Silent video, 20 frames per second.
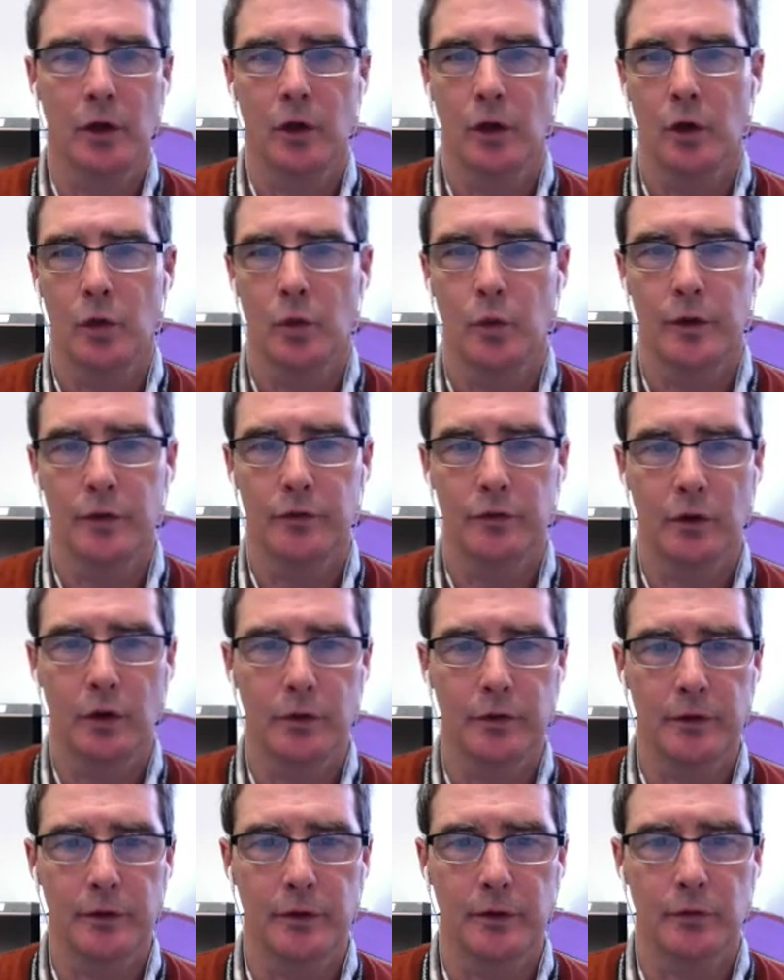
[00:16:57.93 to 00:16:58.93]
we've
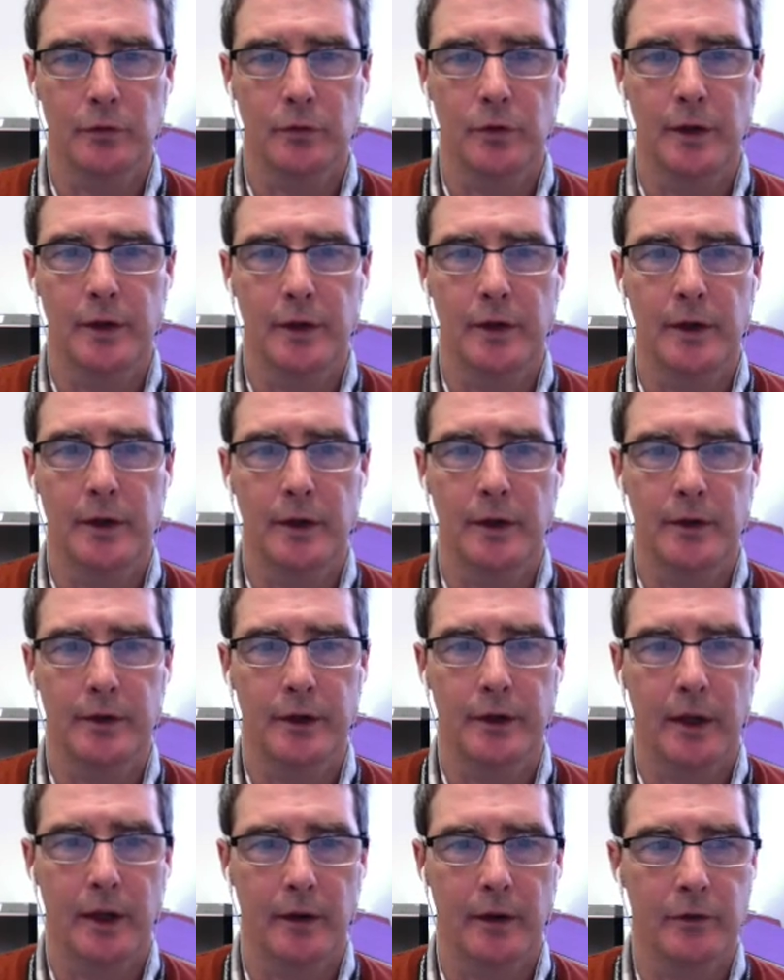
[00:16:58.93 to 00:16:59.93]
written our
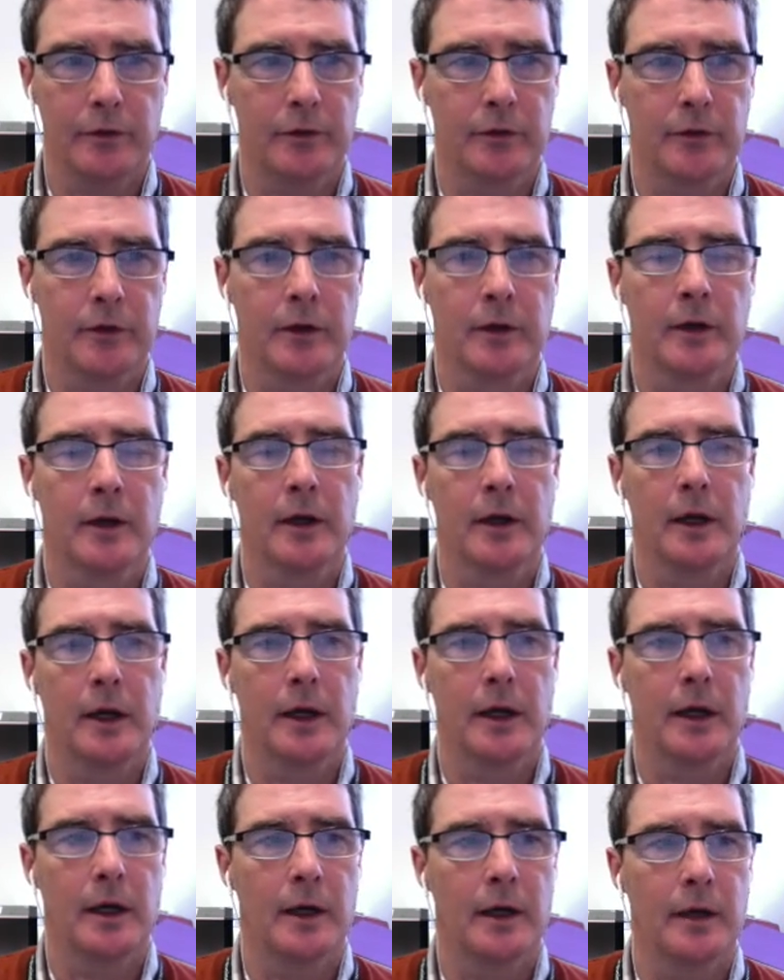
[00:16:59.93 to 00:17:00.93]
test.
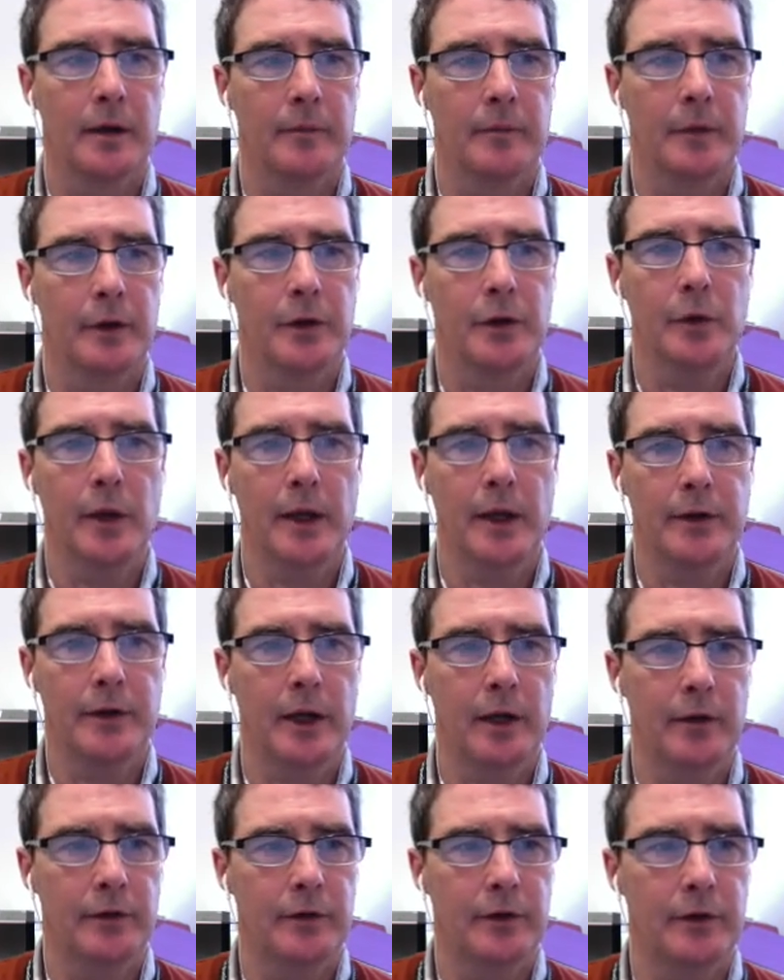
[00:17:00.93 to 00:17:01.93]
You had
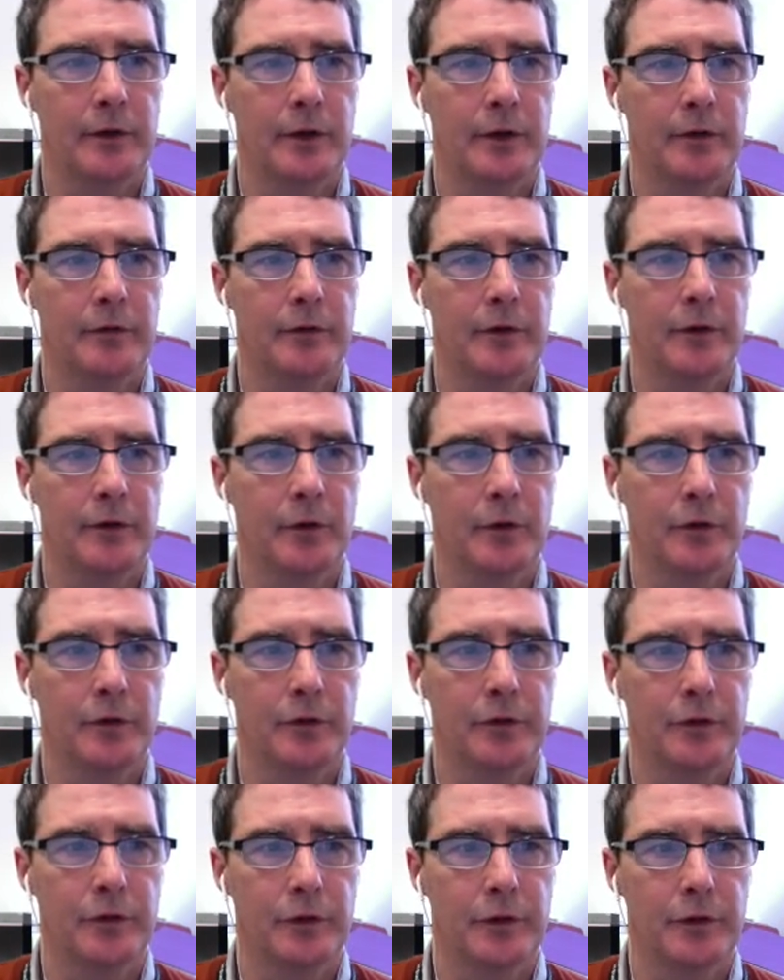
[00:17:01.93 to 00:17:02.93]
tested it for those
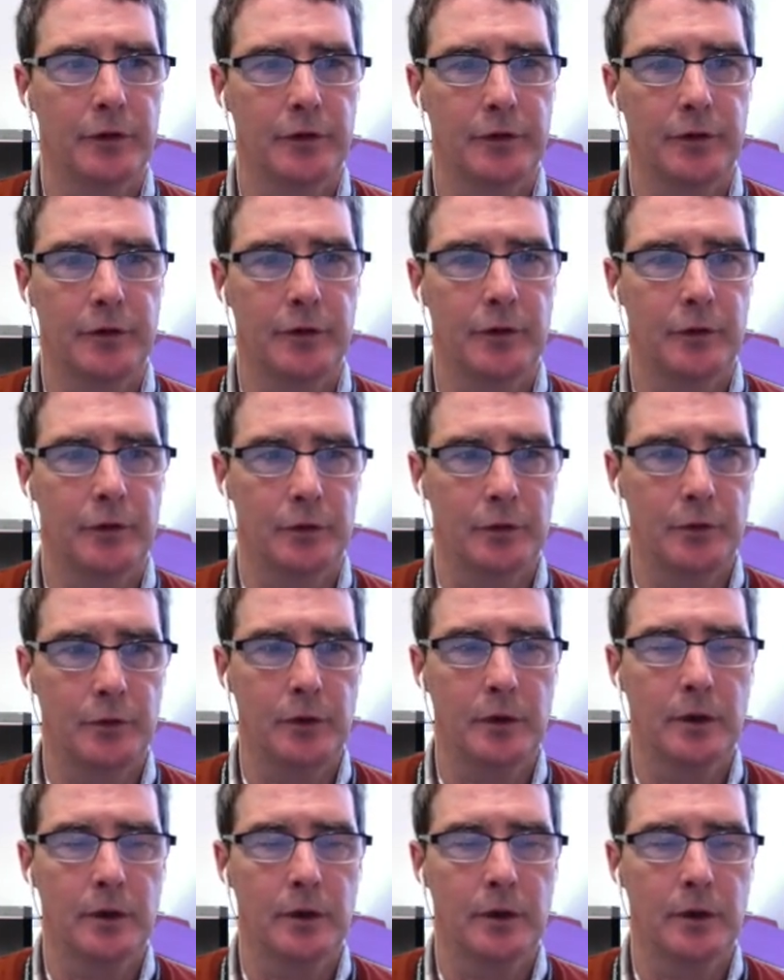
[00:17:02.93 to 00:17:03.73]
first 2,